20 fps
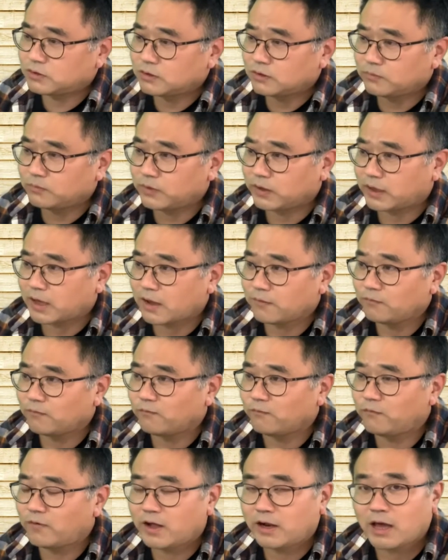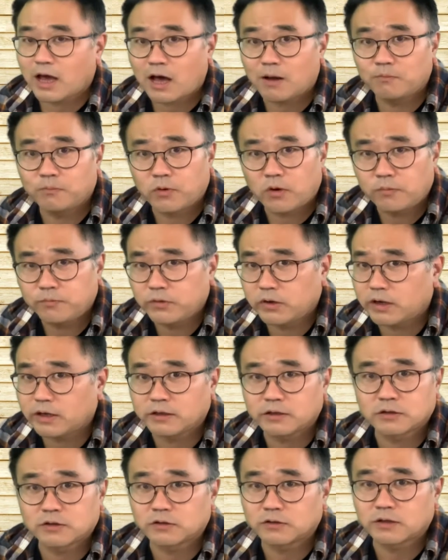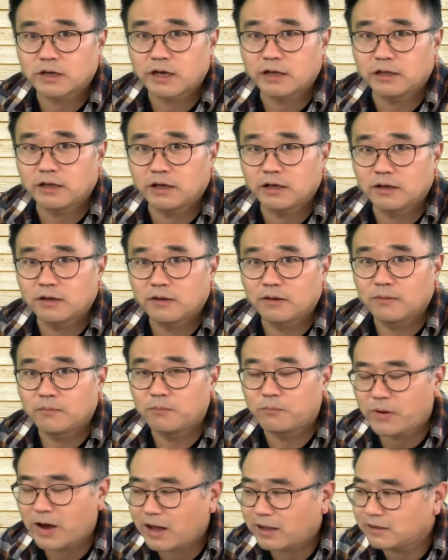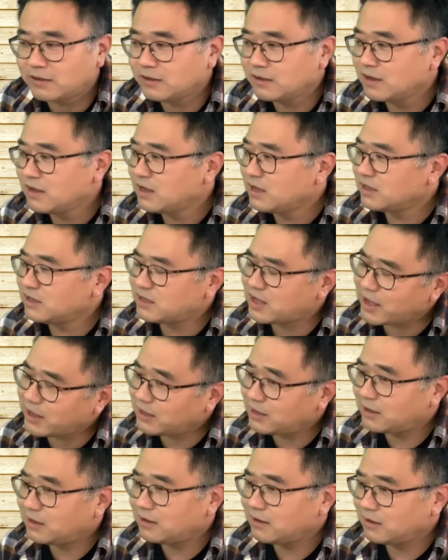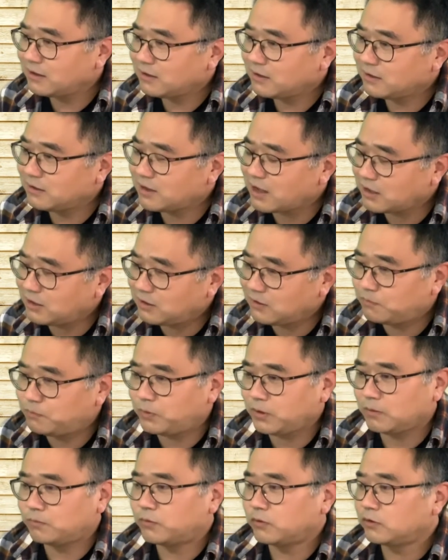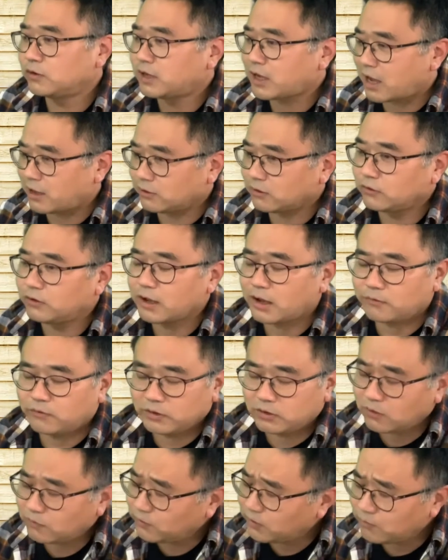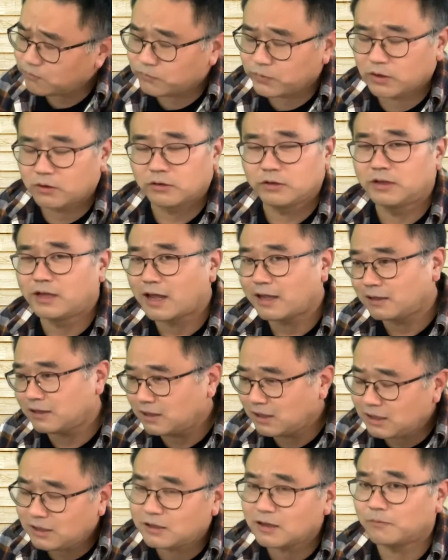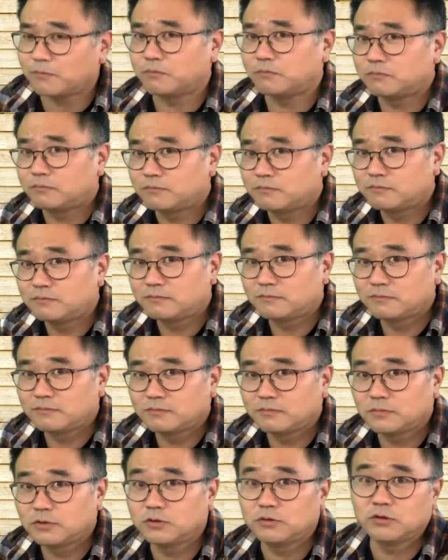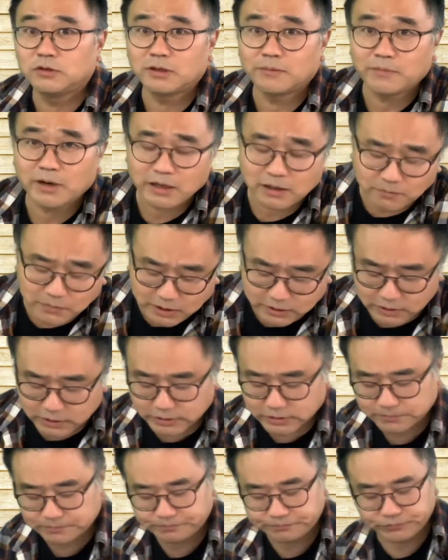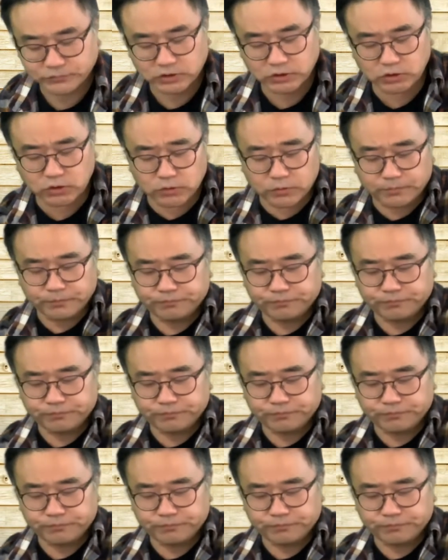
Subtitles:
became very unpopular in society, but native people cannot get rid of them because they need them to do the money matters. So